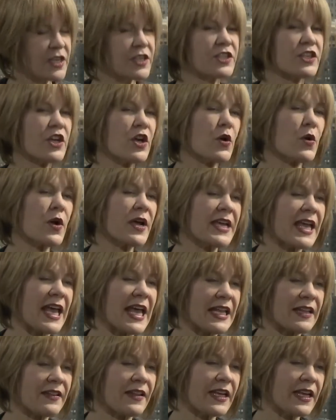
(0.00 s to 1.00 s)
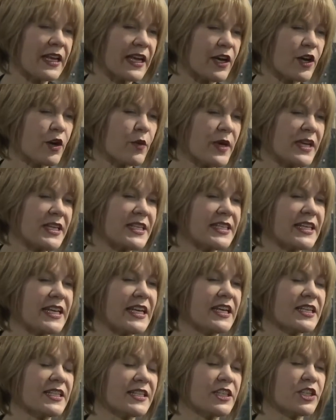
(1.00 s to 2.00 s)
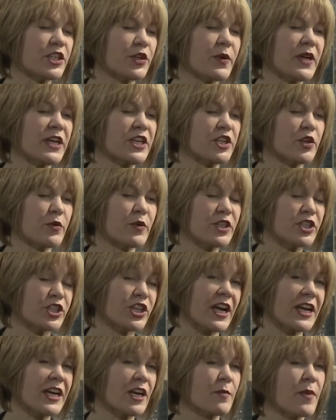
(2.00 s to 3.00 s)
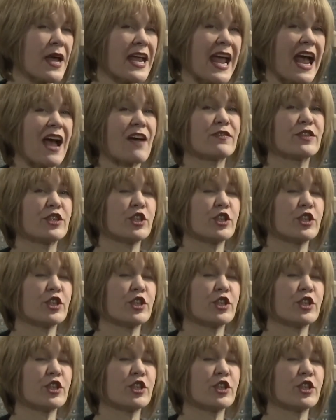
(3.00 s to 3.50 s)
So again, here we see a situation where China might have